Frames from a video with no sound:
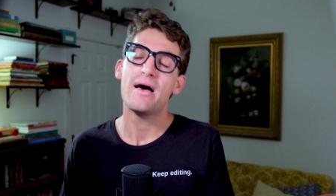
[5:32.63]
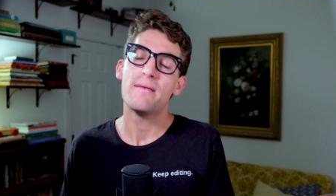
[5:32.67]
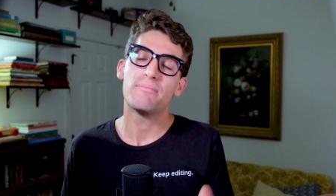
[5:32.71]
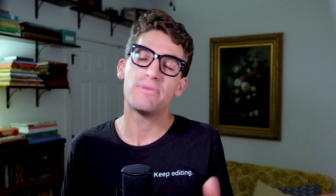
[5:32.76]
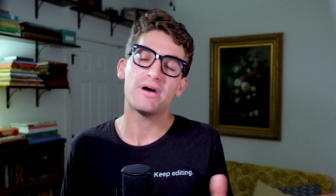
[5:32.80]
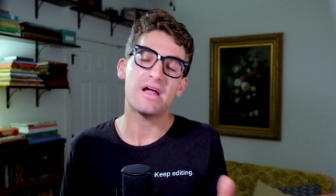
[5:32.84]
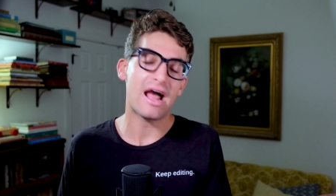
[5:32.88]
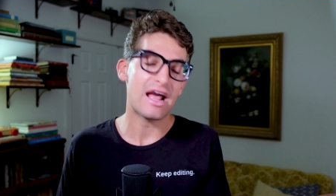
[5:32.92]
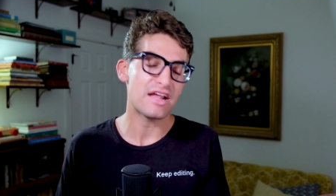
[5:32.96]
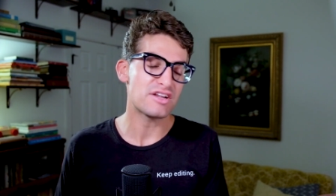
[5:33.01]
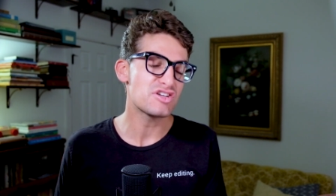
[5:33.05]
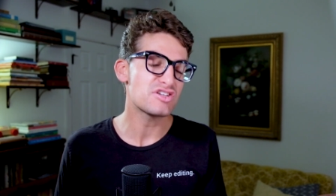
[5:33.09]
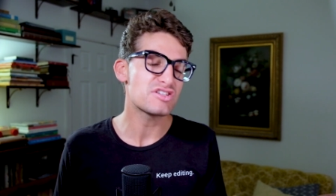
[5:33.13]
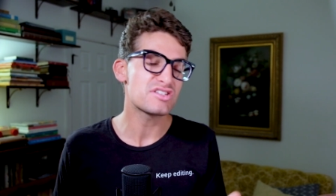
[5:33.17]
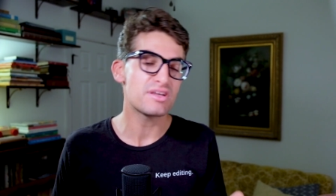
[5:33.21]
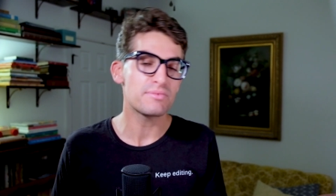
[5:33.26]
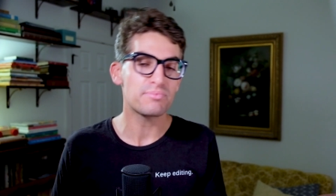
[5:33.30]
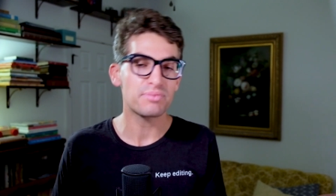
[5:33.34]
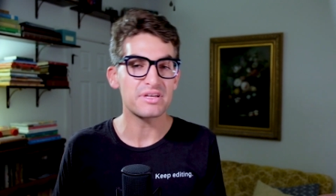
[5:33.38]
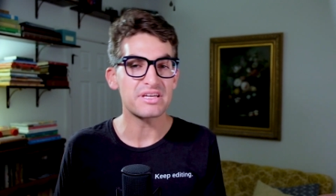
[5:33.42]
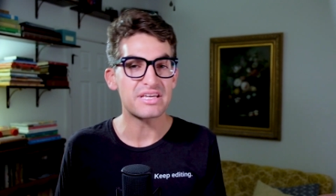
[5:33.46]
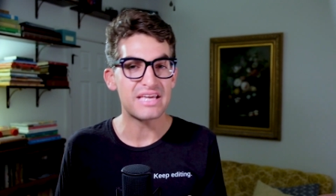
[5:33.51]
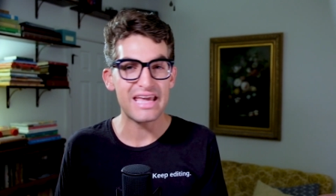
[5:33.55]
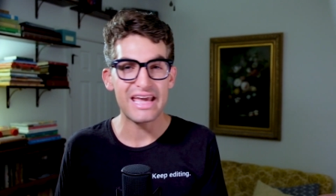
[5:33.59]
but I just
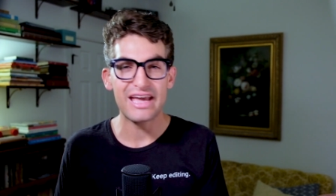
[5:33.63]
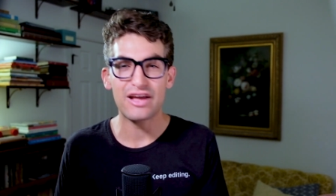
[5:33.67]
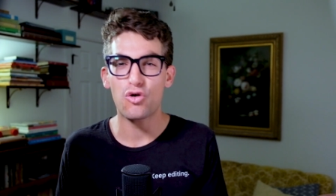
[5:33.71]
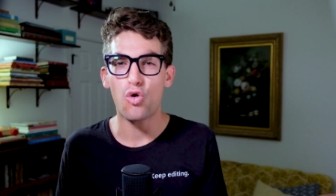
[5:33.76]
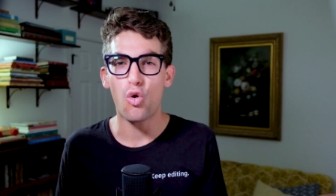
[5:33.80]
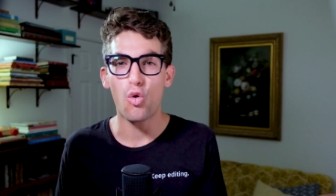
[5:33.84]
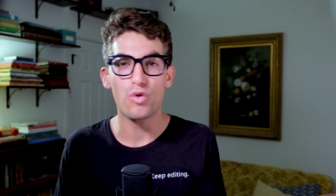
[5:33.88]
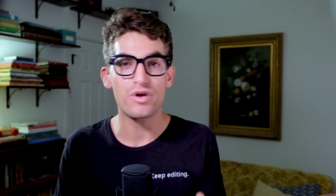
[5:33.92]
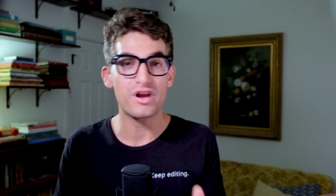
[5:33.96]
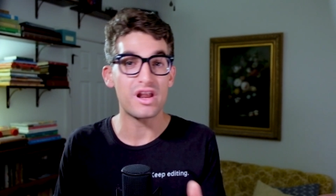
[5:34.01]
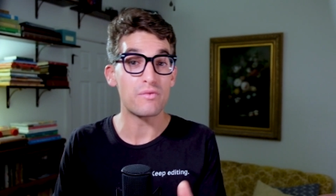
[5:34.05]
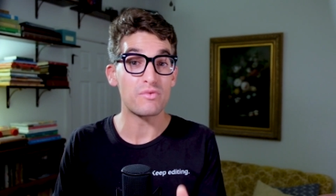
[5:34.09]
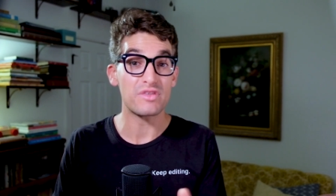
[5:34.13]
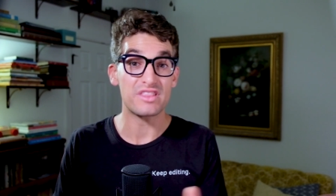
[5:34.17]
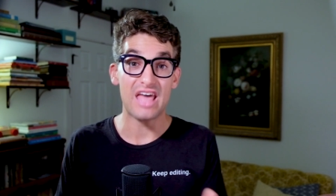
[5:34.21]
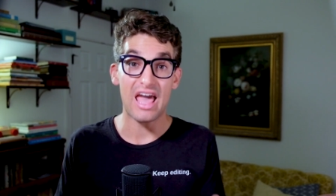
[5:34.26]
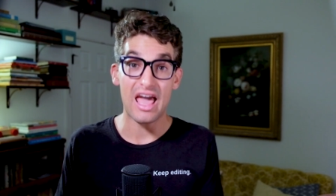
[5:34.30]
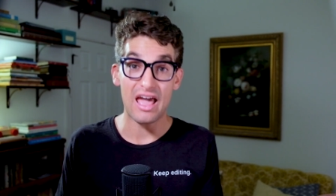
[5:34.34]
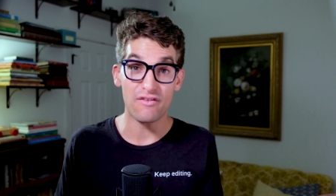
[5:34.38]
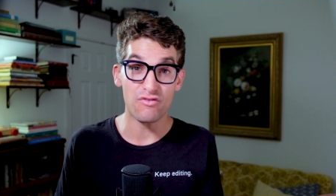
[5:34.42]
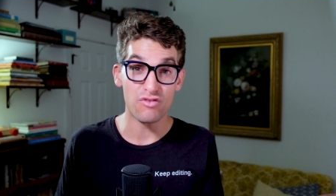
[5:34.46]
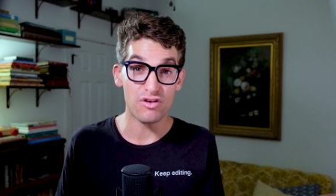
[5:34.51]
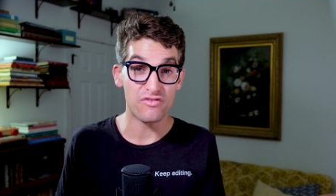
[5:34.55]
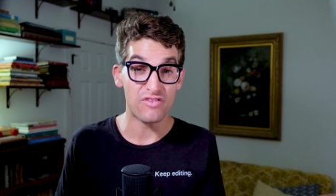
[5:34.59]
simply can't coordinate with
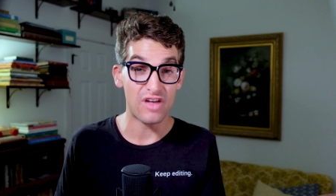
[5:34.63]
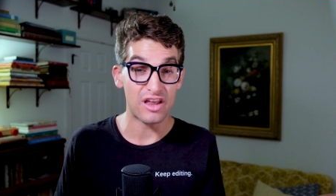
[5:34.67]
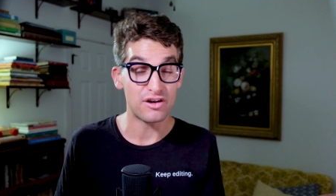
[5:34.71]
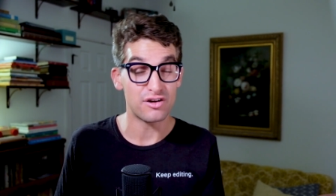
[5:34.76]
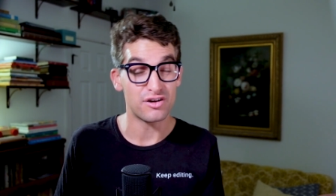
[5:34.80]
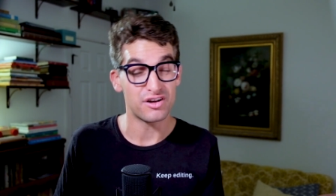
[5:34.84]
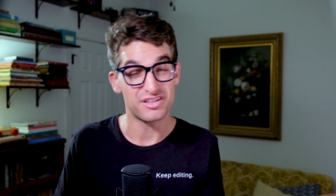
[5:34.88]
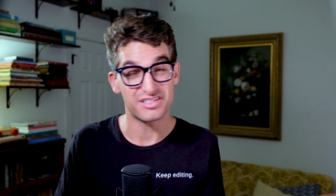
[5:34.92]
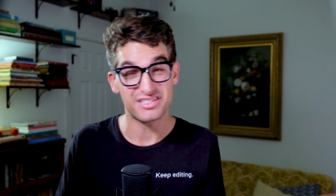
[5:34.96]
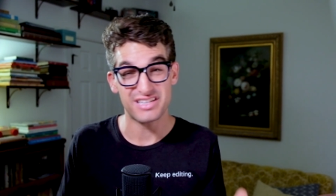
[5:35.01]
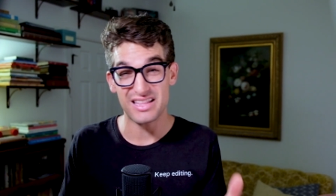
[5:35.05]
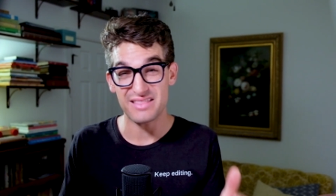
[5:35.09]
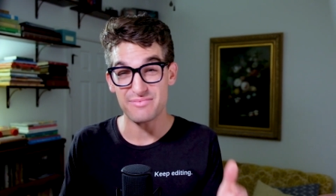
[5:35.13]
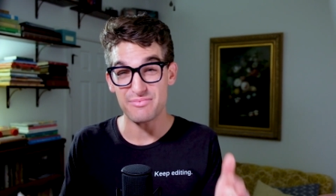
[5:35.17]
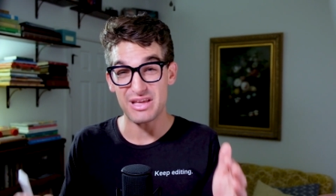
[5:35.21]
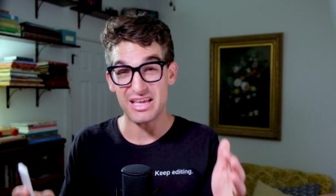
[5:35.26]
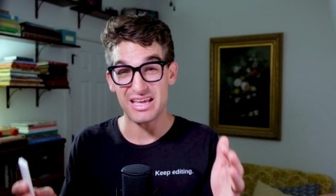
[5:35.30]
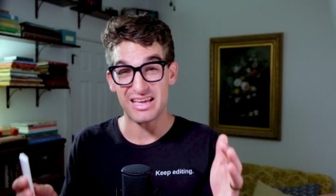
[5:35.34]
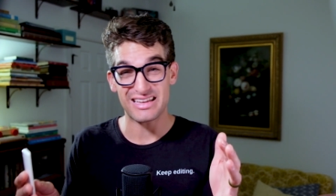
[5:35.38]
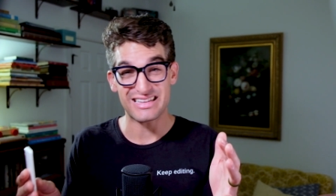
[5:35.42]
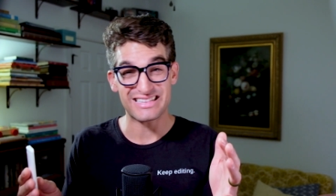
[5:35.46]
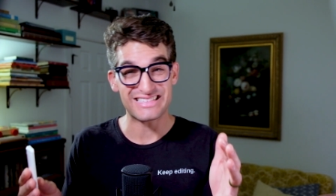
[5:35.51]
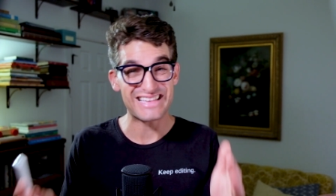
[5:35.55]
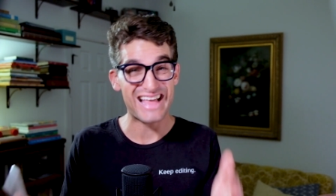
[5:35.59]
every vendor to send me
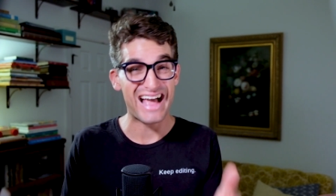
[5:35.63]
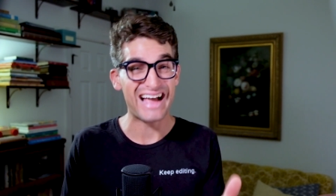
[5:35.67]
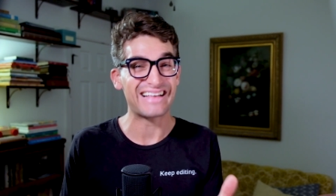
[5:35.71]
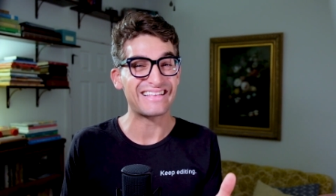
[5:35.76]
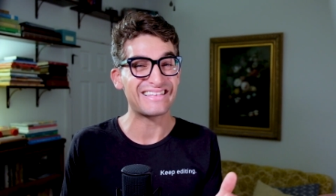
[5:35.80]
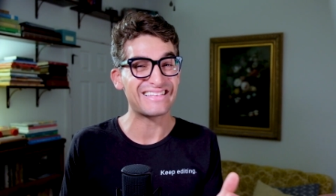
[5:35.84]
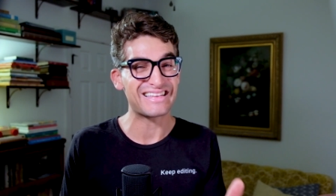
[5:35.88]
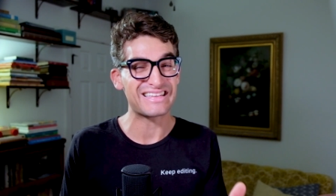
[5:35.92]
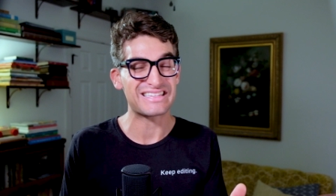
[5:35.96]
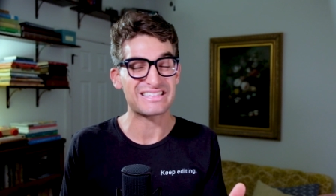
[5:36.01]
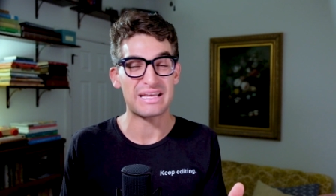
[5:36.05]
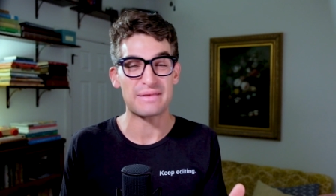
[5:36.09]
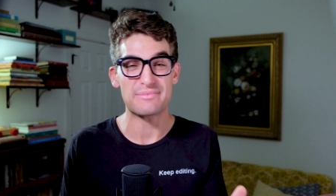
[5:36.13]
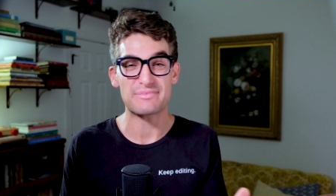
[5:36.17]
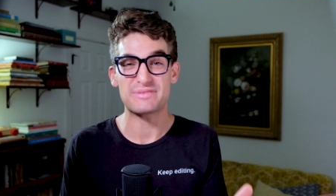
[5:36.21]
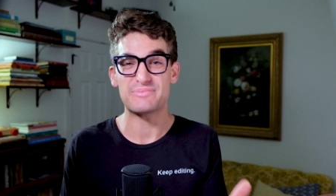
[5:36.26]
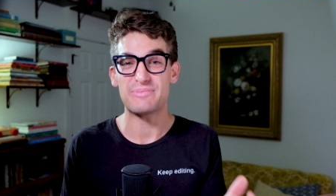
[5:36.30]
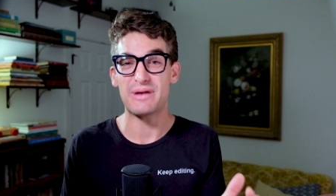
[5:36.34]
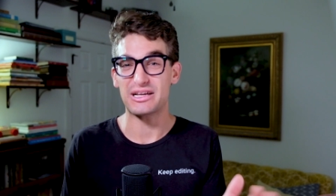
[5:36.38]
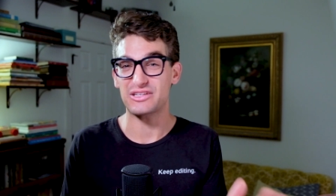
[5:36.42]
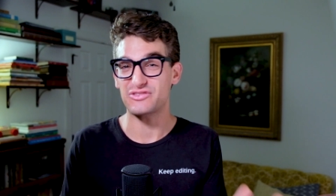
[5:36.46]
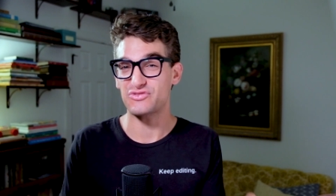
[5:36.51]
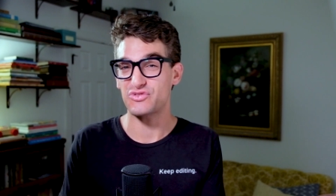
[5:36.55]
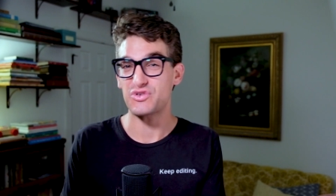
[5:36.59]
exactly the same
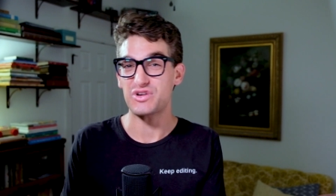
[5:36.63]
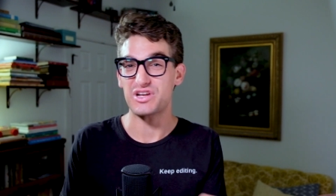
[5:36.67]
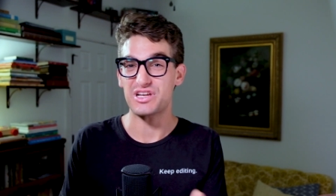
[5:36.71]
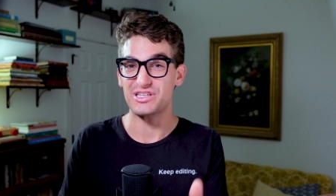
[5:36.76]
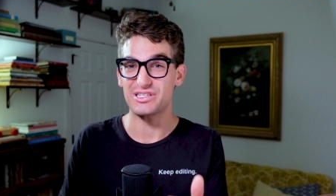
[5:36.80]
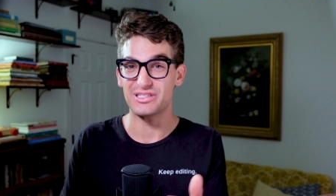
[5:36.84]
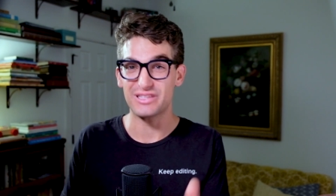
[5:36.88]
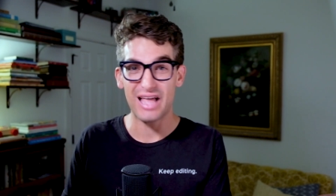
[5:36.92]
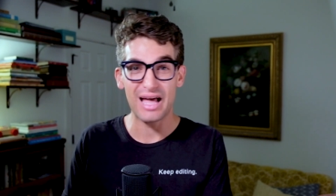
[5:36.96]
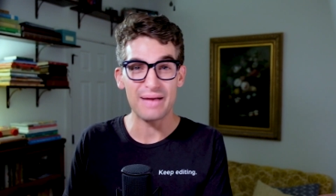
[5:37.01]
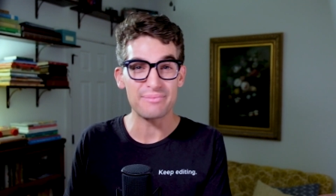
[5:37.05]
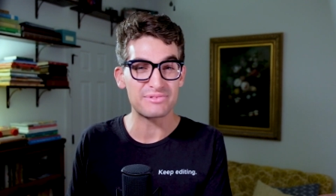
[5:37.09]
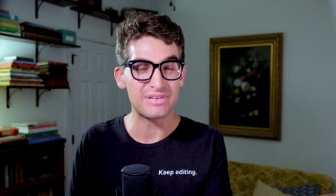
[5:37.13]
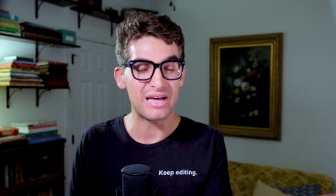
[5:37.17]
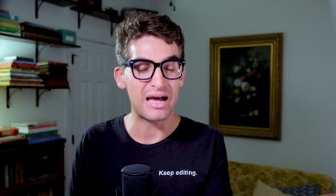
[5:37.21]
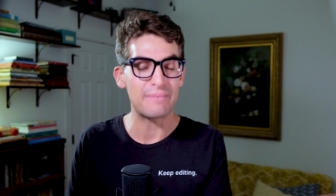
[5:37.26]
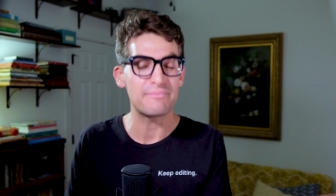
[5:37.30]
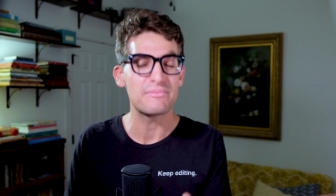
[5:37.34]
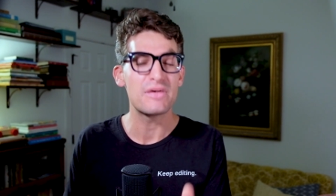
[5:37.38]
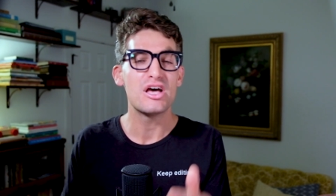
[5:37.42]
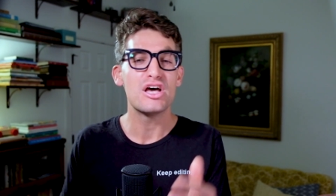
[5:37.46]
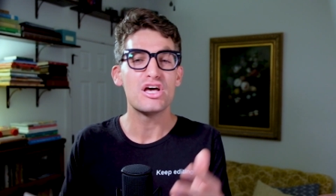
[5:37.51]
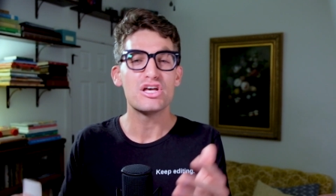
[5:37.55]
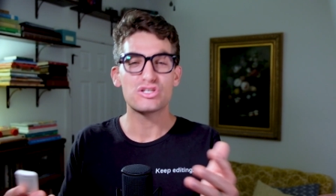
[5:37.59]
specs for each laptop,